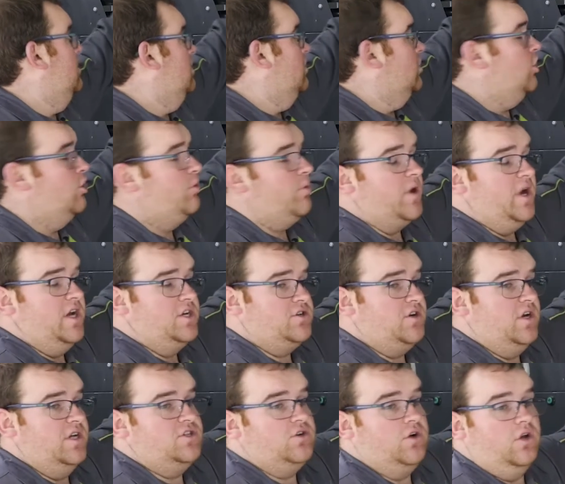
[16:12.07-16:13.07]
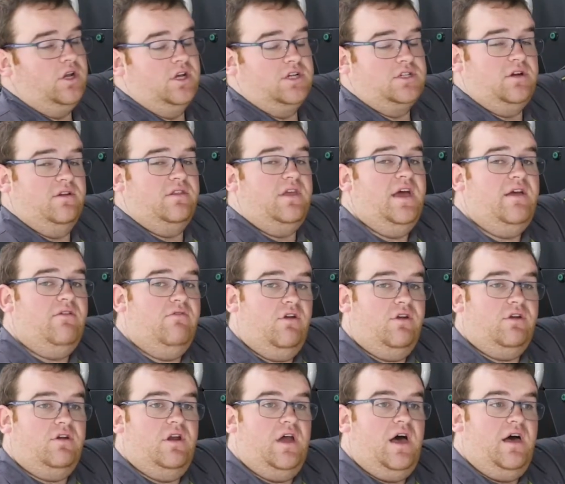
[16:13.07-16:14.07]
Low pressure hydraulics are then
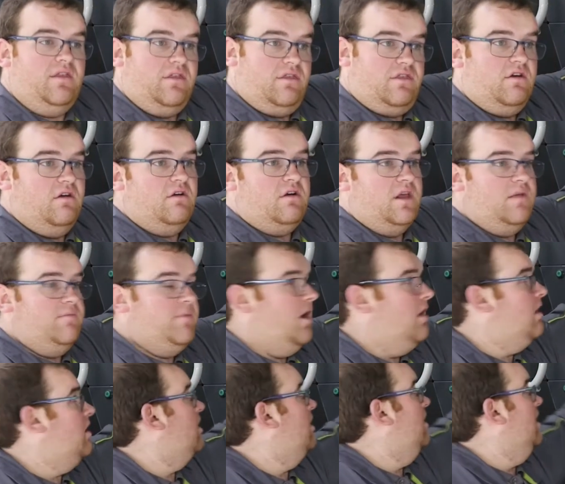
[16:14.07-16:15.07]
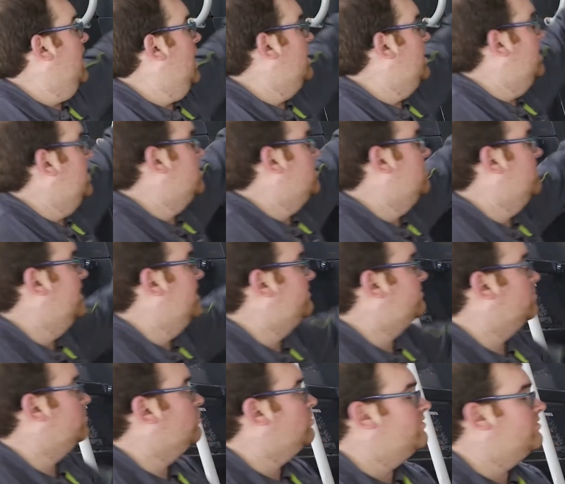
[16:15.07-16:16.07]
running at 30 bar, and then your
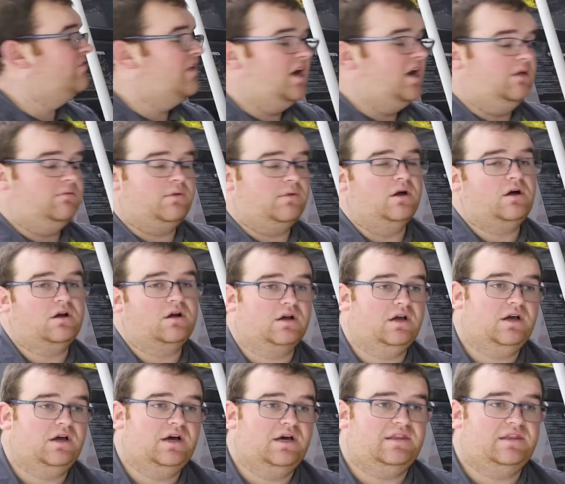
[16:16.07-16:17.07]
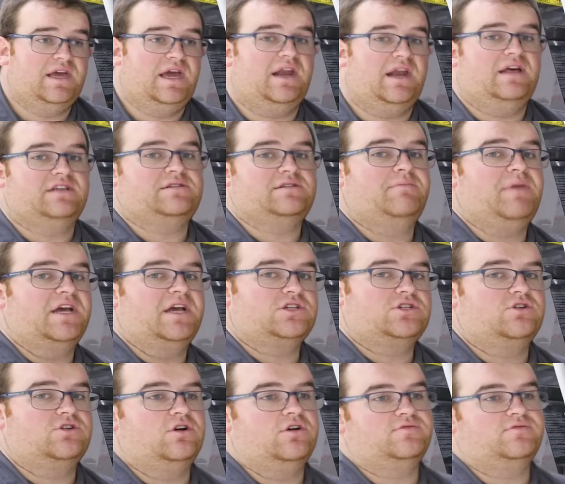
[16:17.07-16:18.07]
lift lower valve block then has a
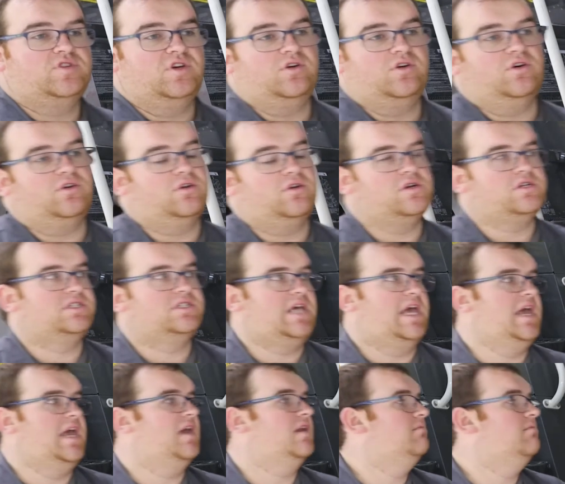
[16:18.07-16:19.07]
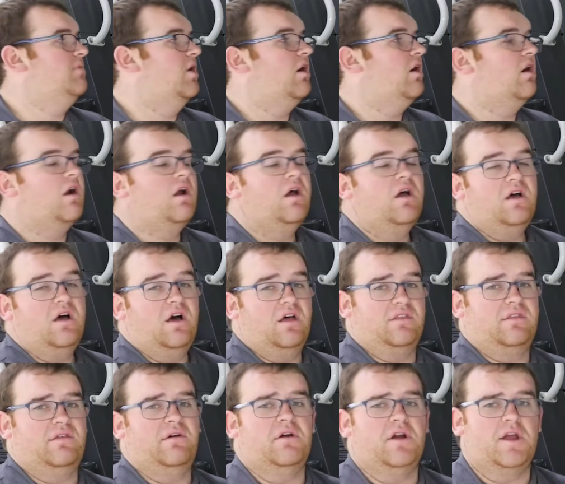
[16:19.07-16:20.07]
mixture of 210 bar and
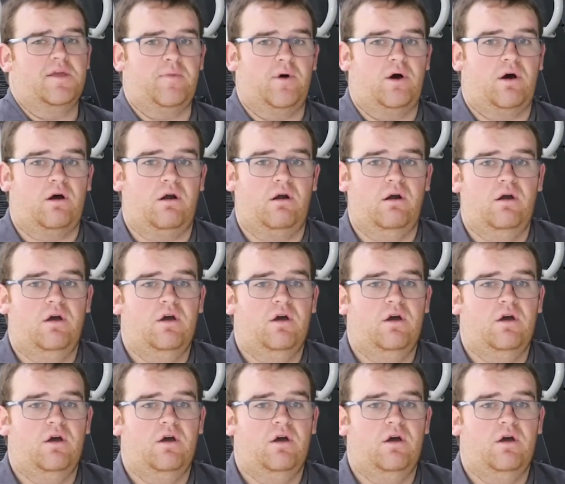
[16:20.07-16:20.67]
30 bar.